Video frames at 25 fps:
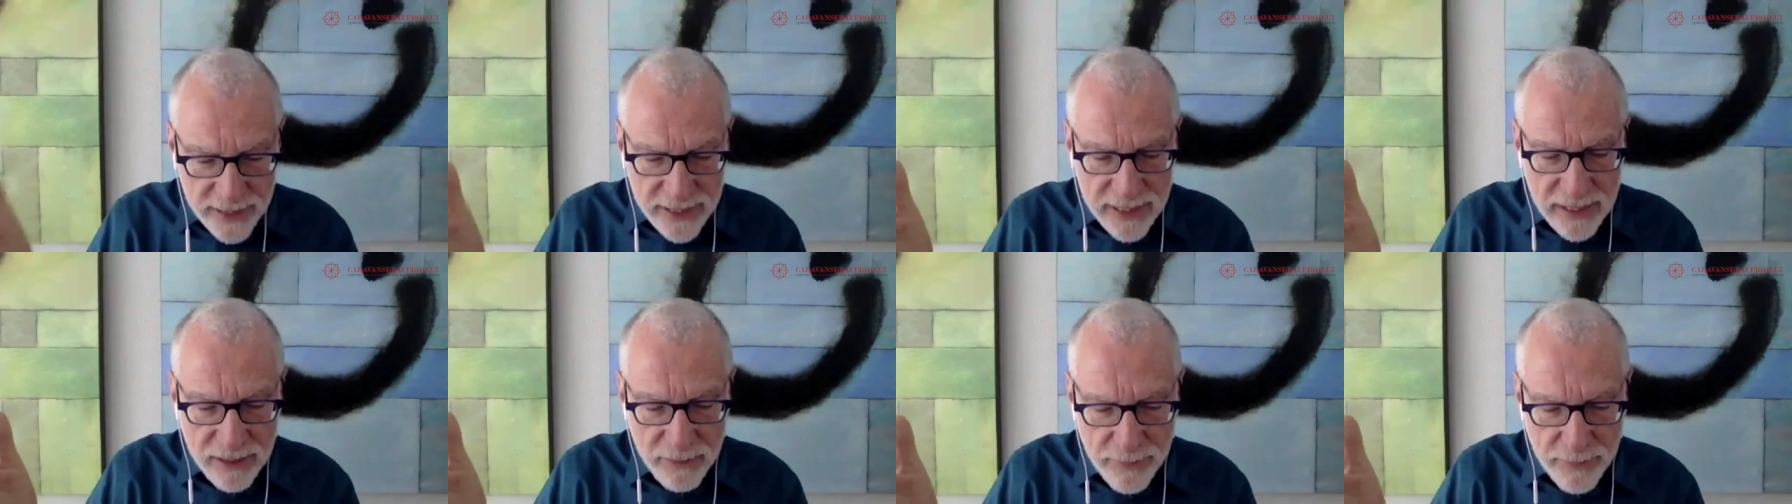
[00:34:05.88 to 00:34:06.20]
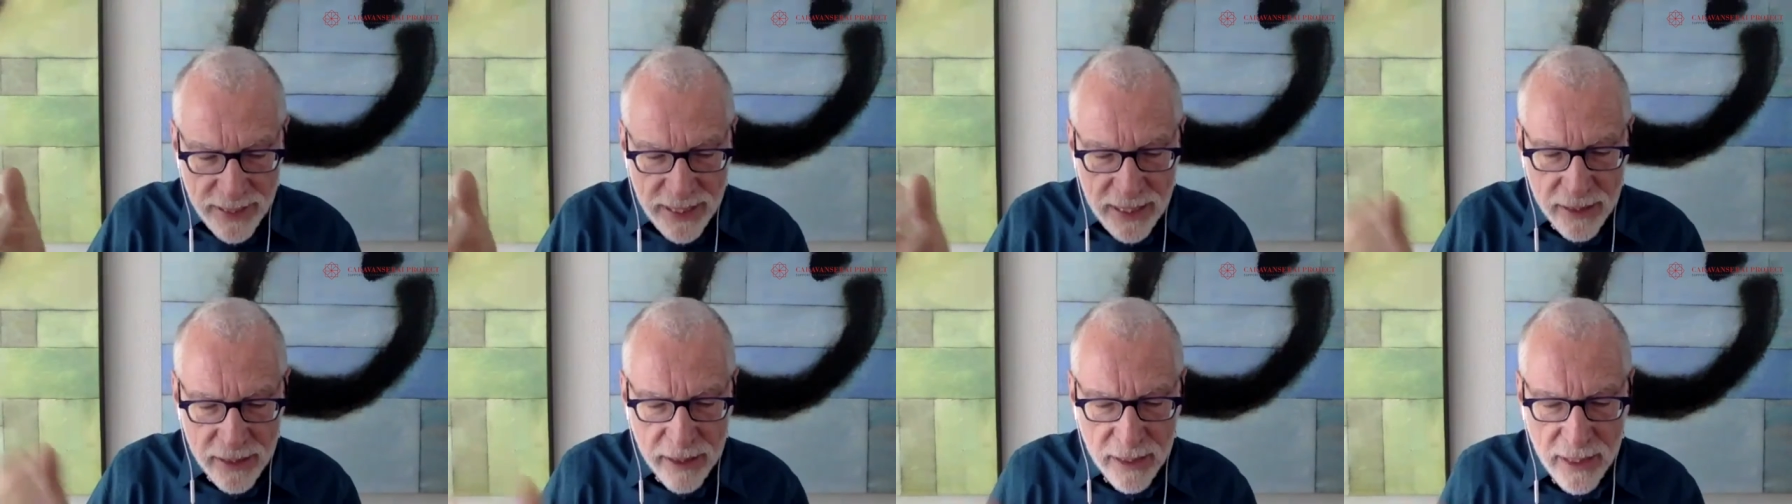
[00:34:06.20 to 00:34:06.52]
about,
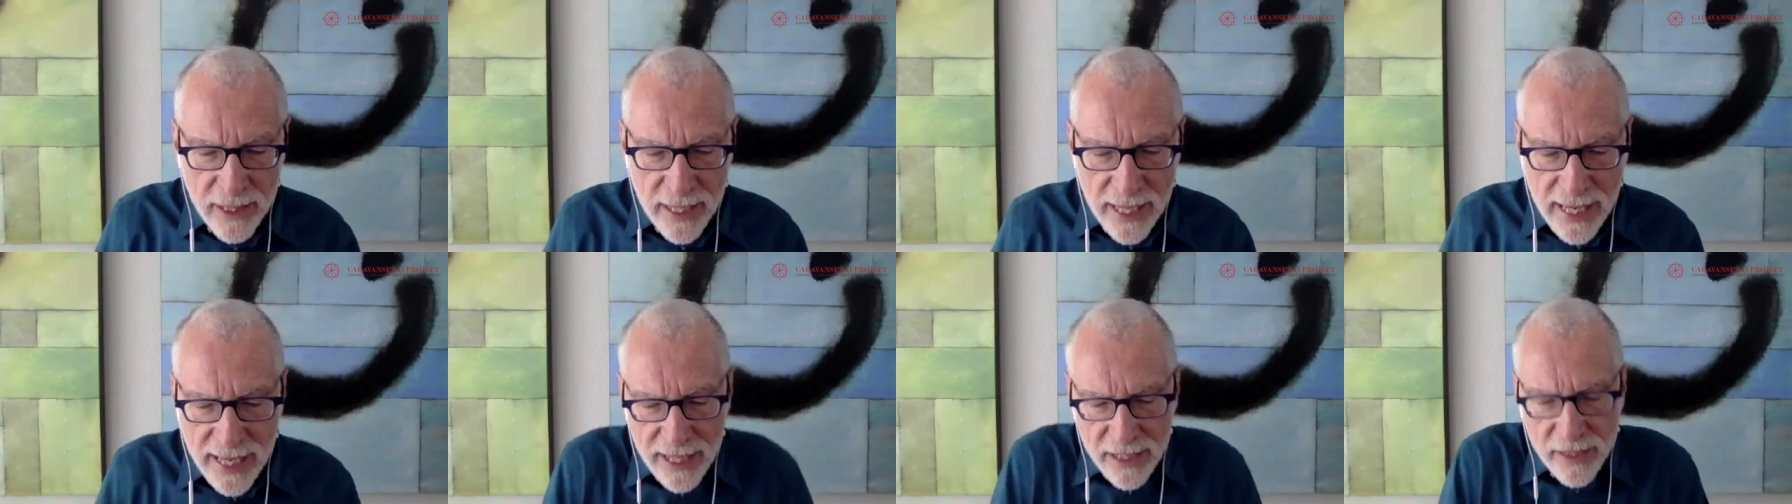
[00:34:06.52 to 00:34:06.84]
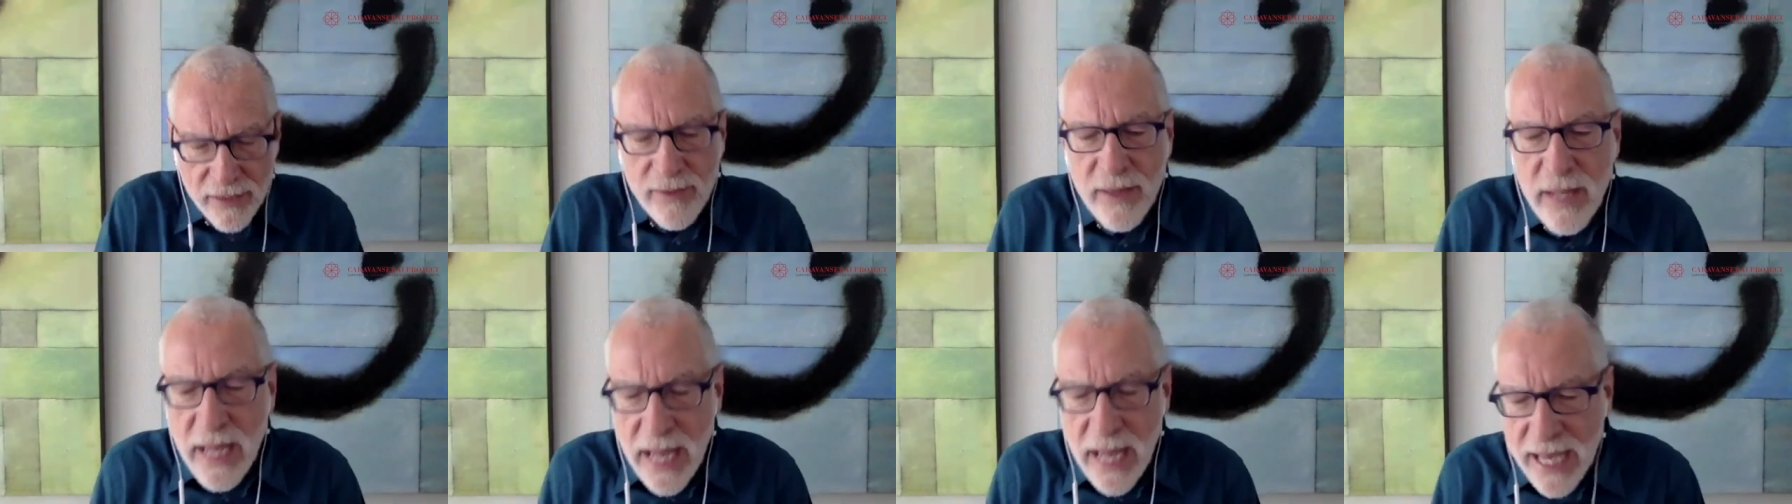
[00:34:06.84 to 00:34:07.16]
how do
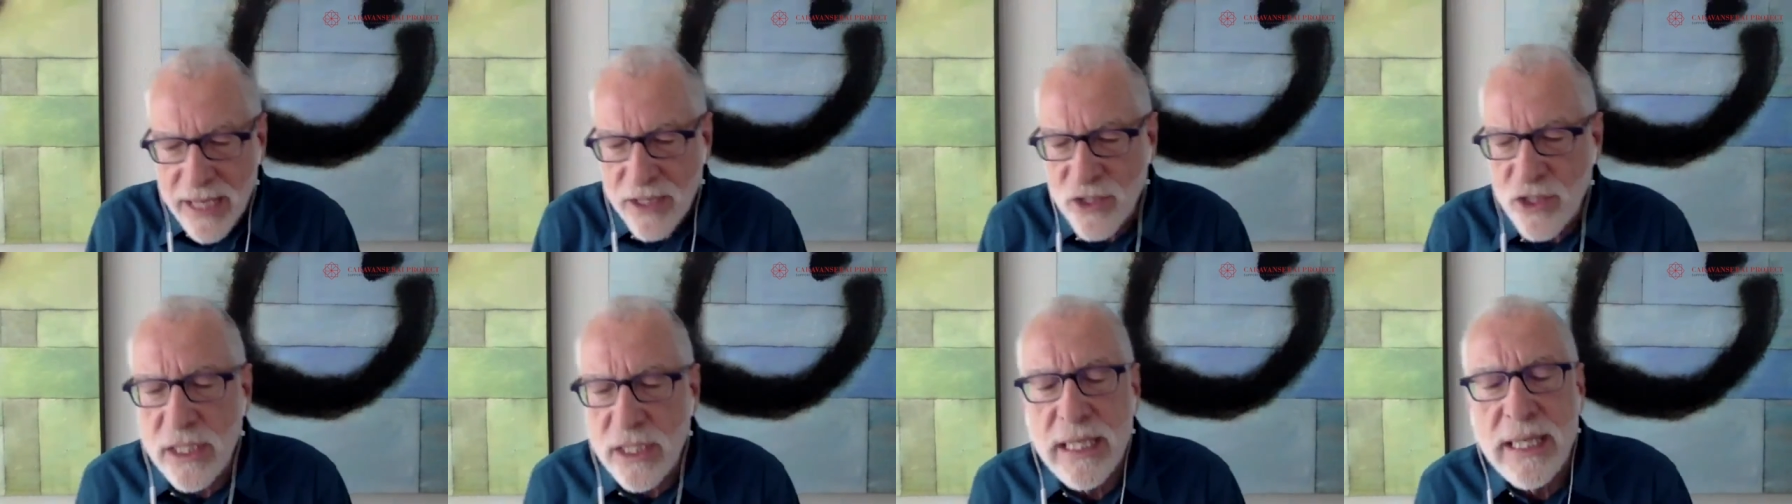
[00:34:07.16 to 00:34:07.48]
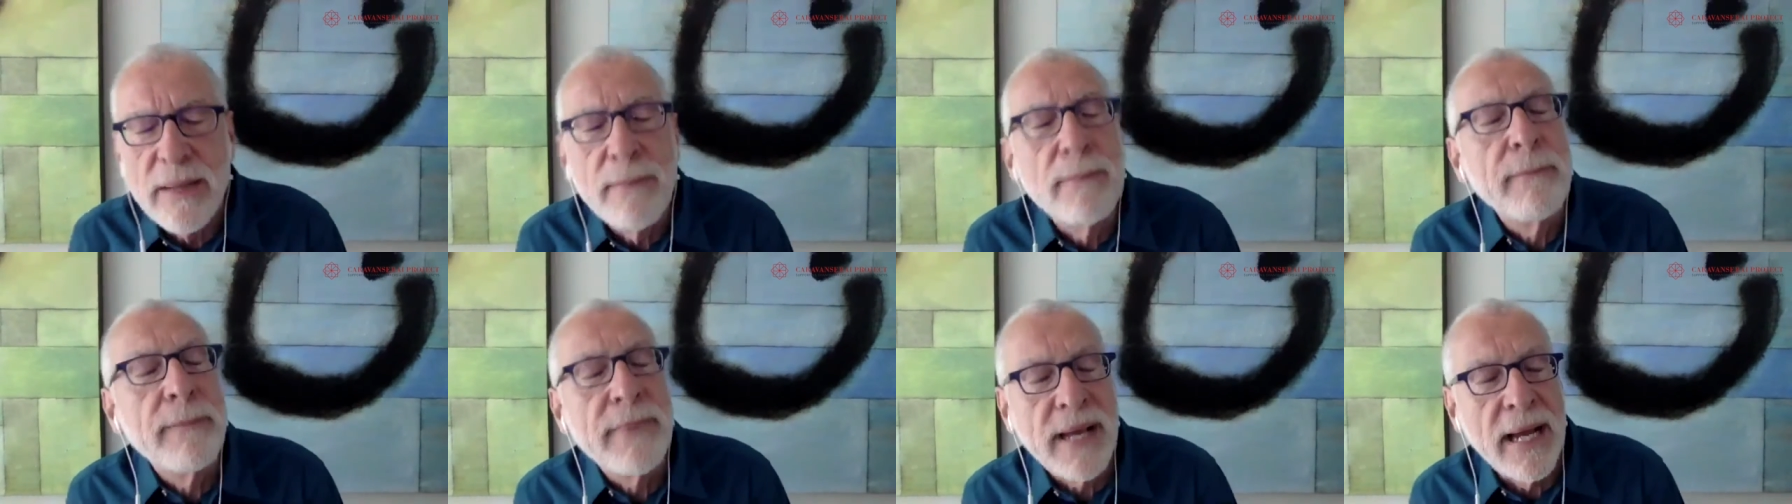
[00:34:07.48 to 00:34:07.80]
they actually
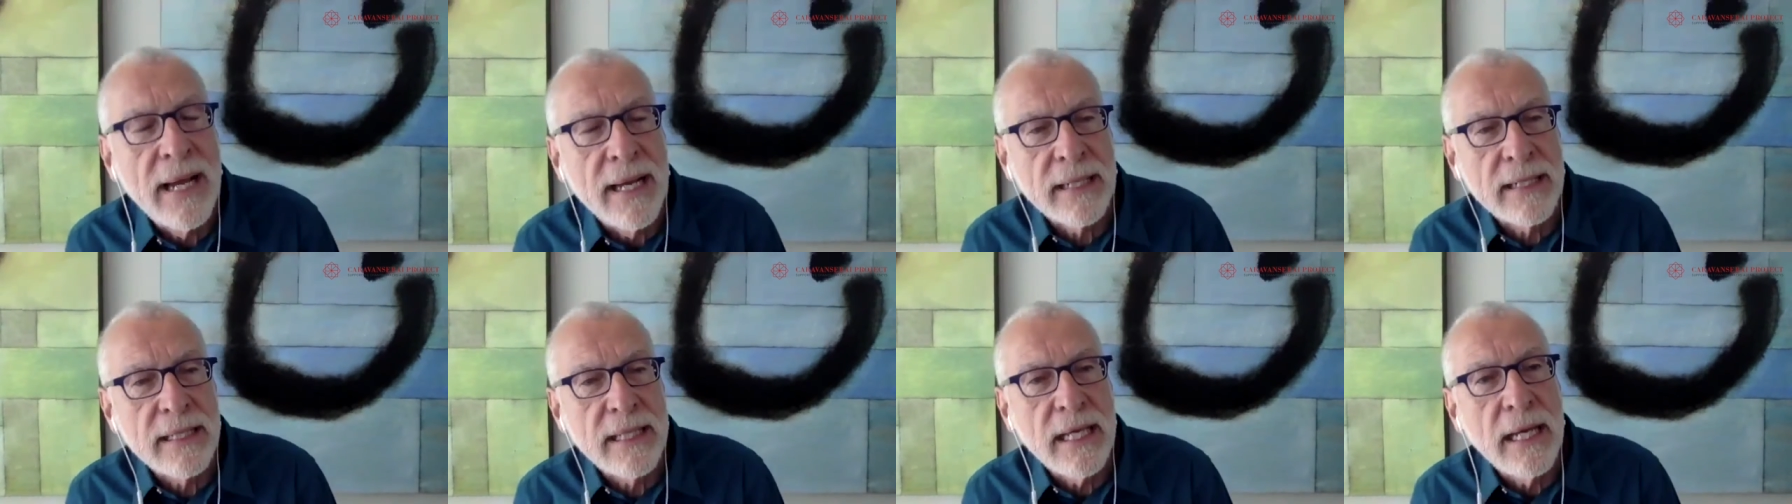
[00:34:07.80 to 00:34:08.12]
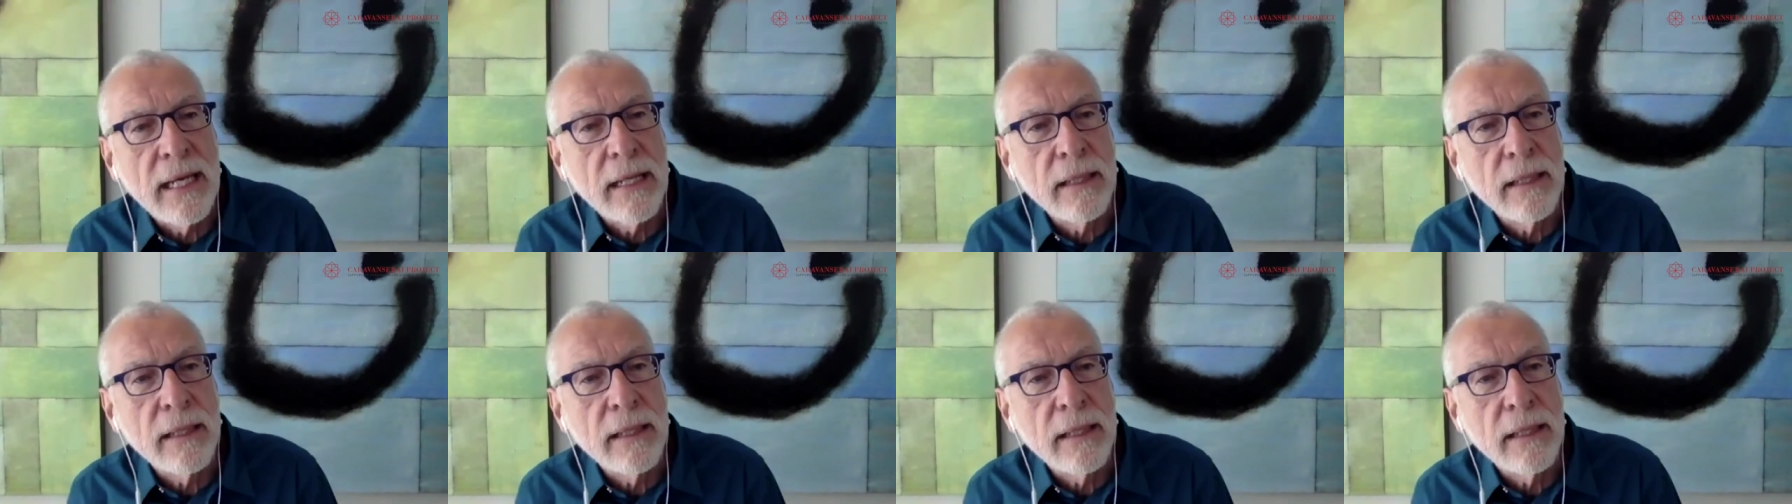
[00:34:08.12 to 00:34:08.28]
impact that?